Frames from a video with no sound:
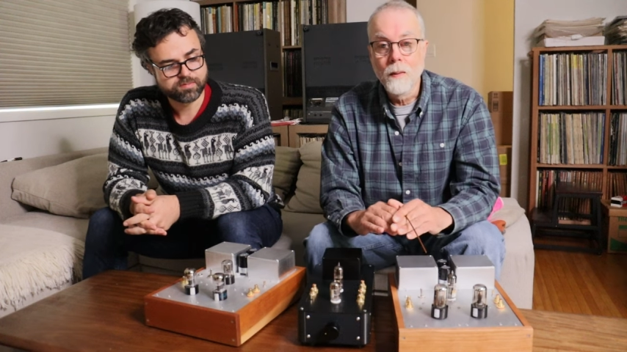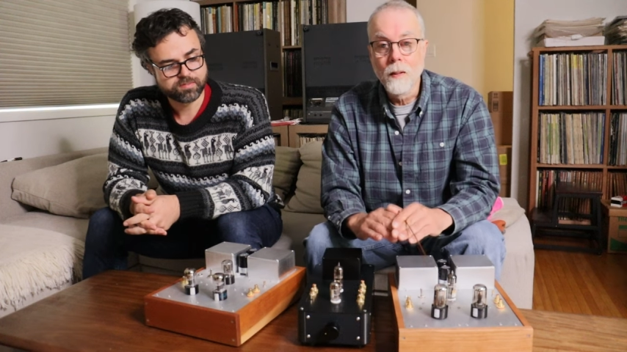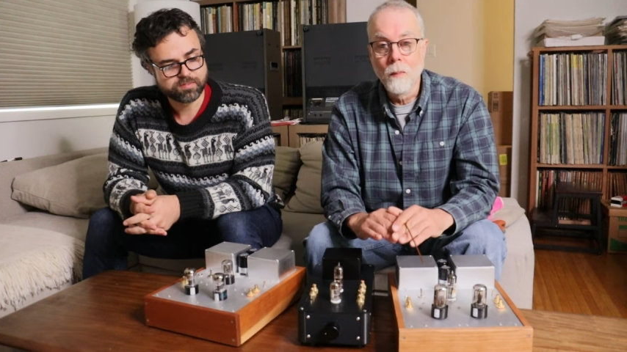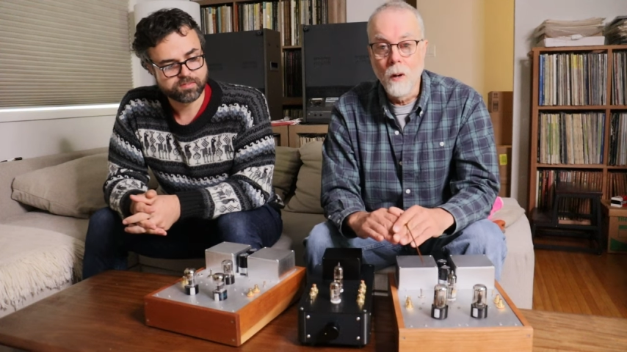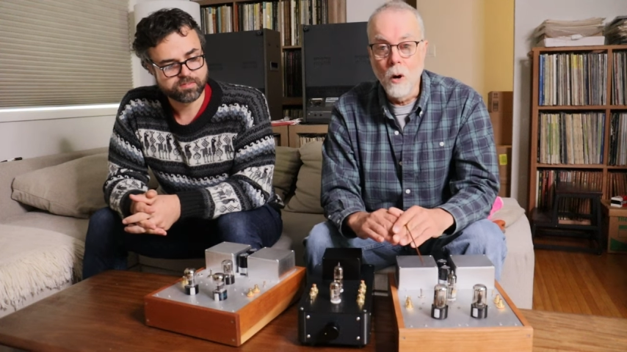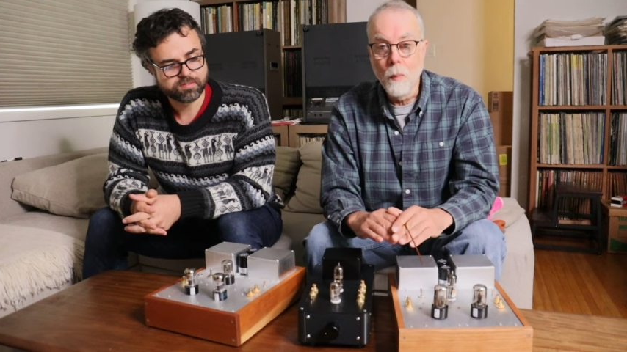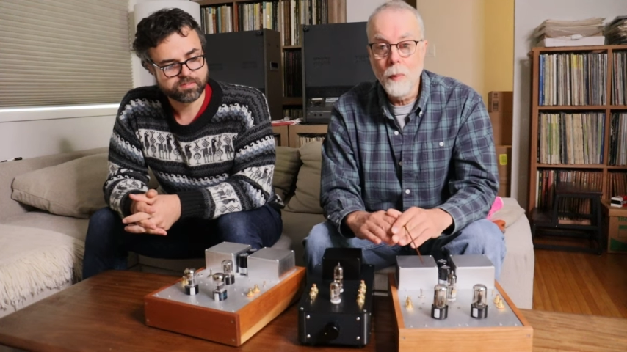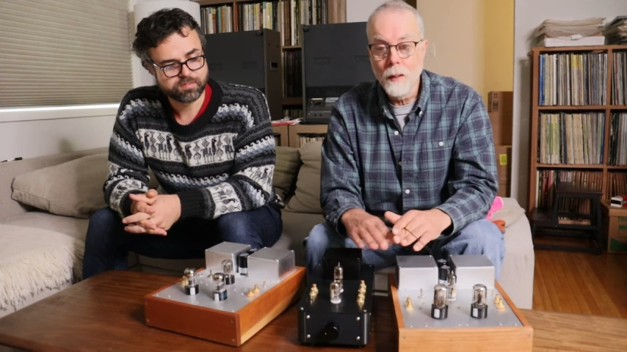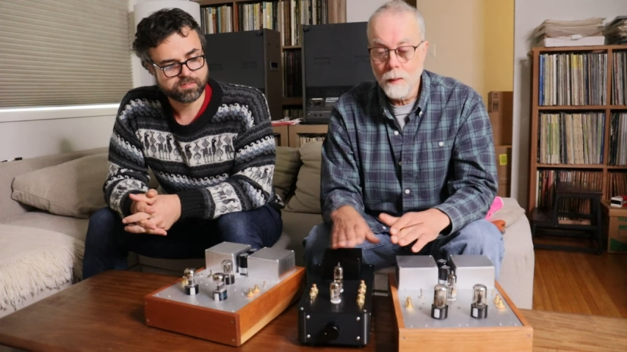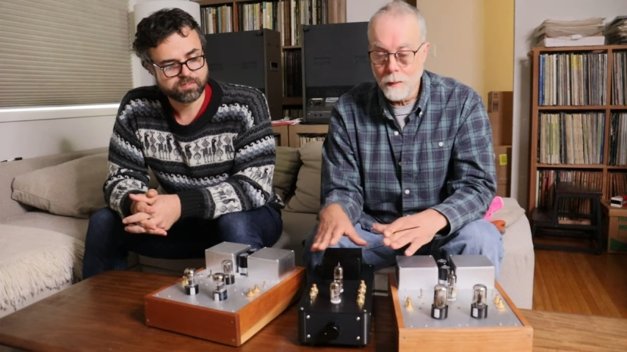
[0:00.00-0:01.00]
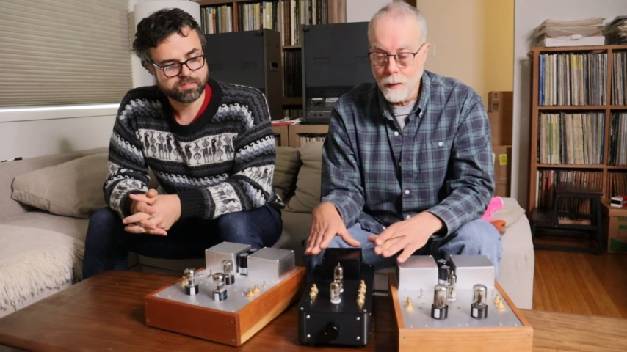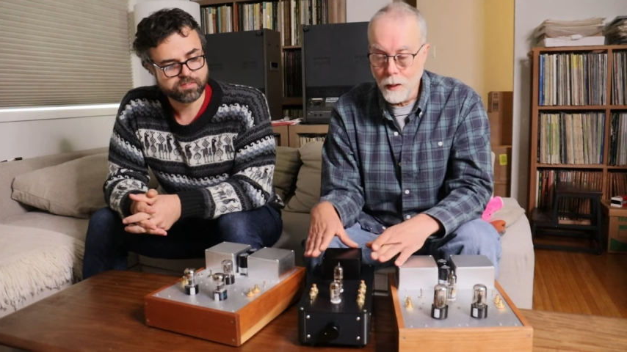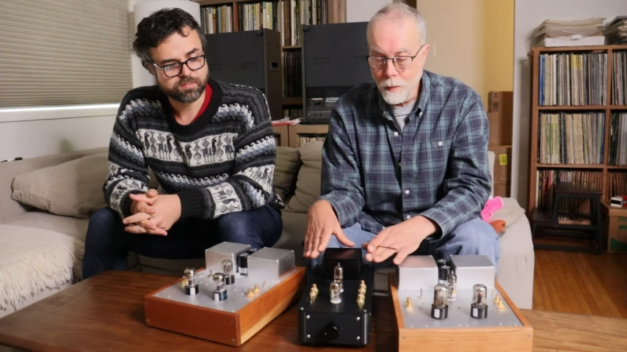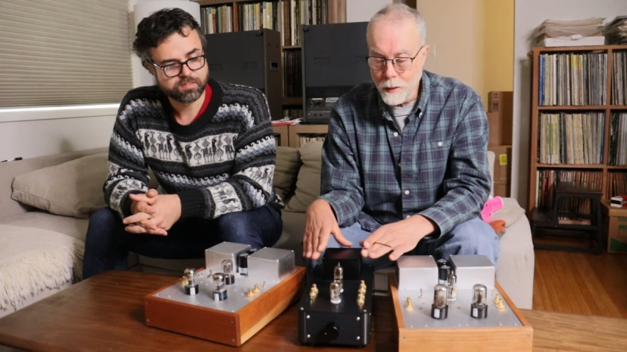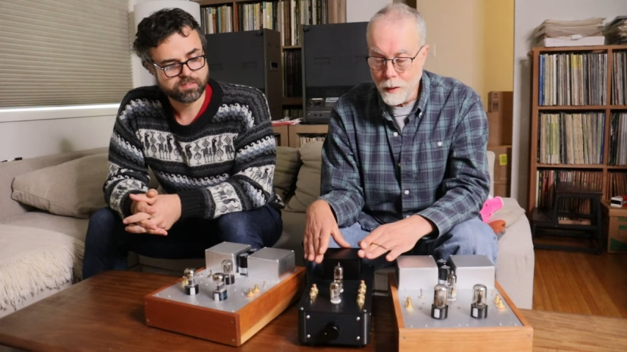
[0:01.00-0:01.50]
Speaker 1: is that we're hoping,
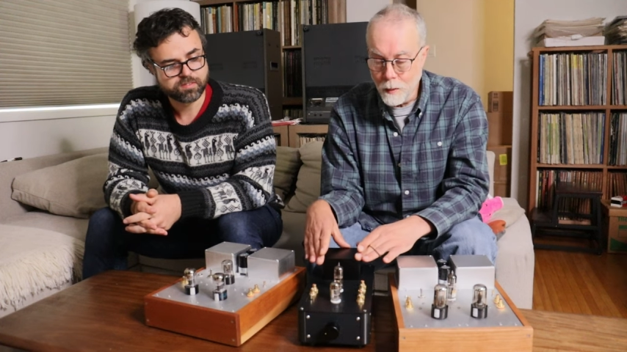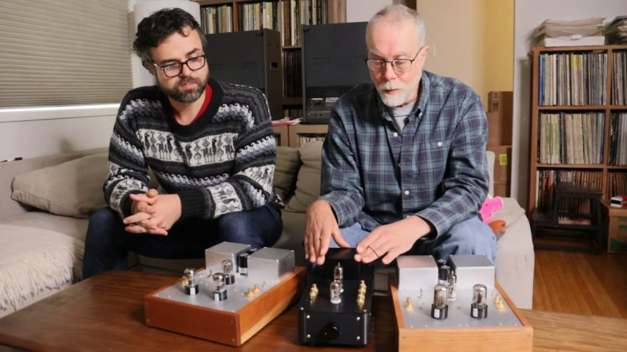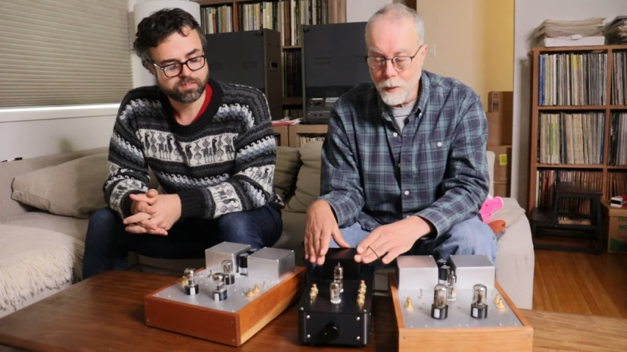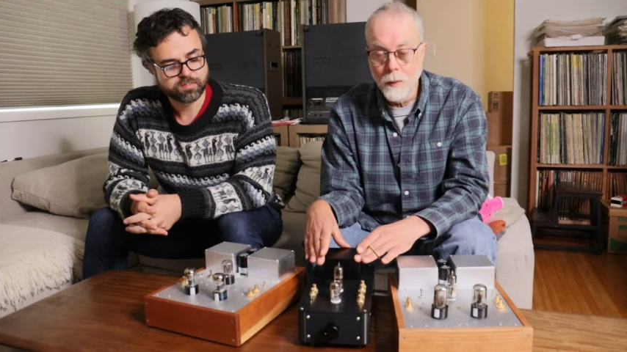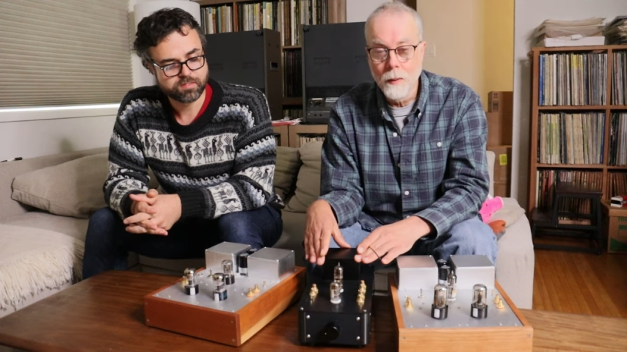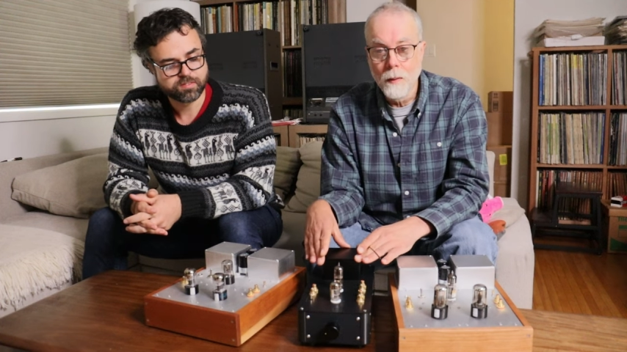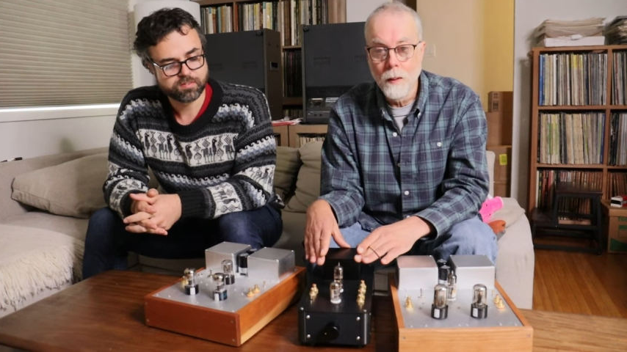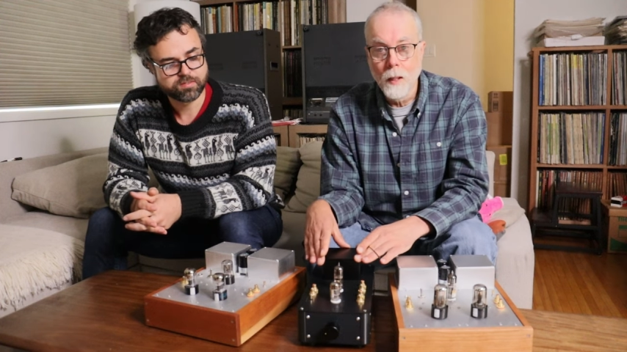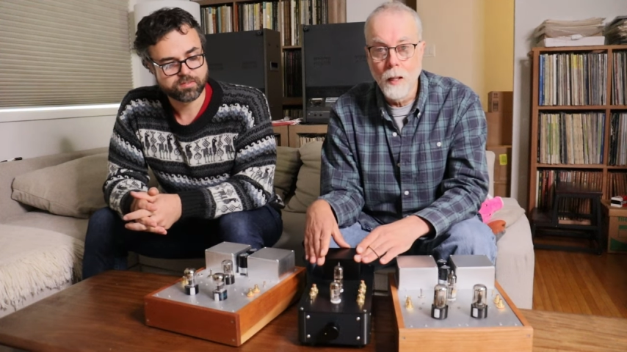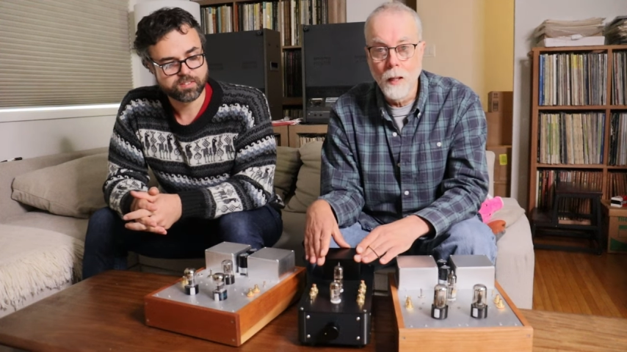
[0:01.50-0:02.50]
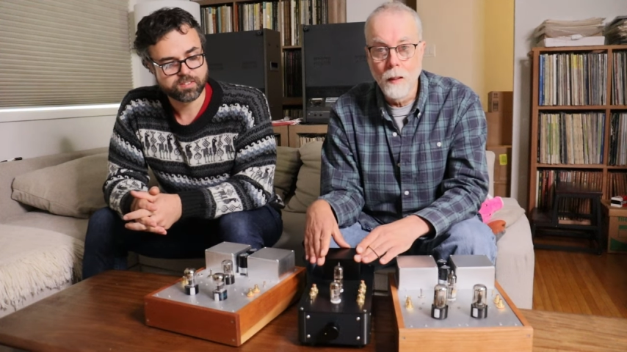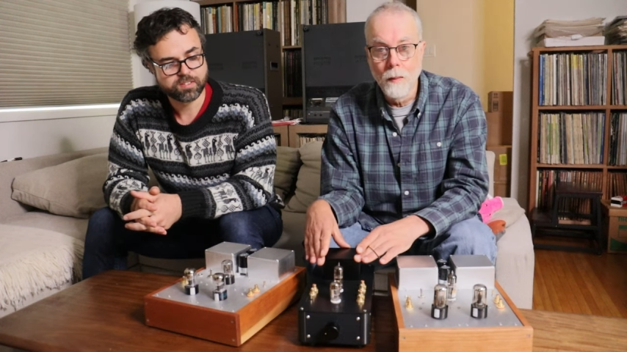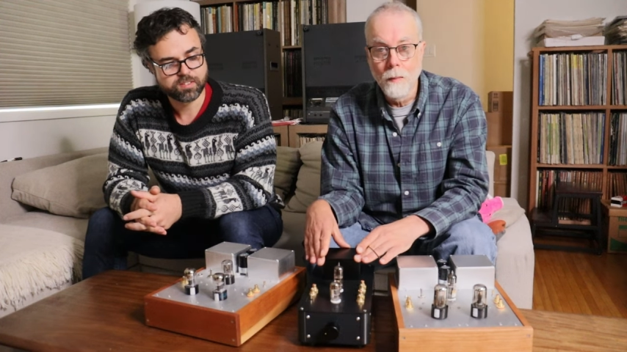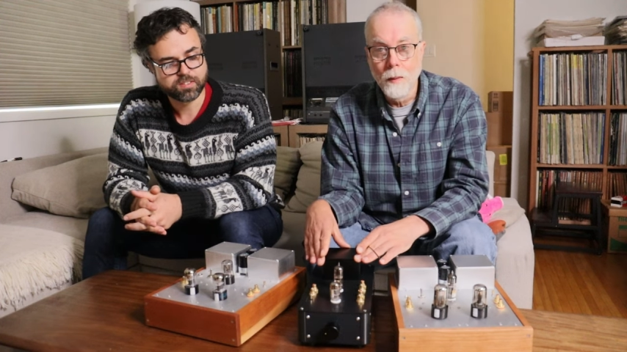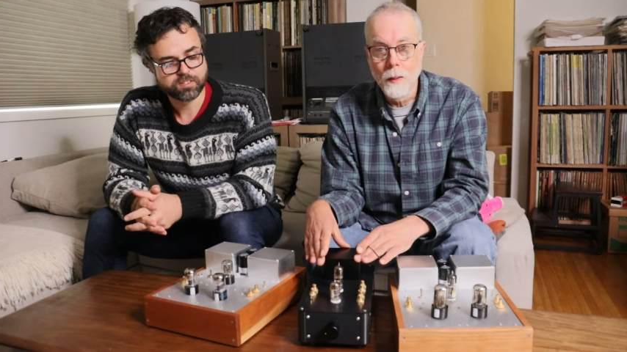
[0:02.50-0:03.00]
like we did with,
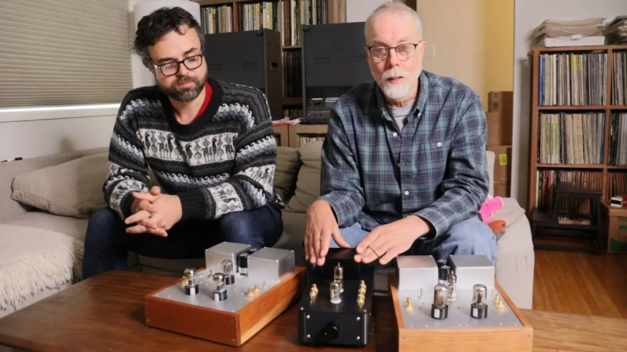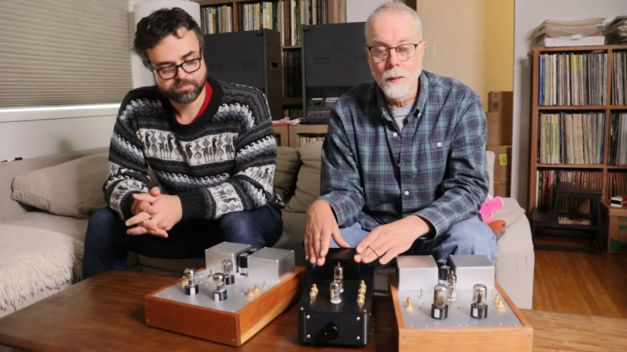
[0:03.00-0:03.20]
uh, with the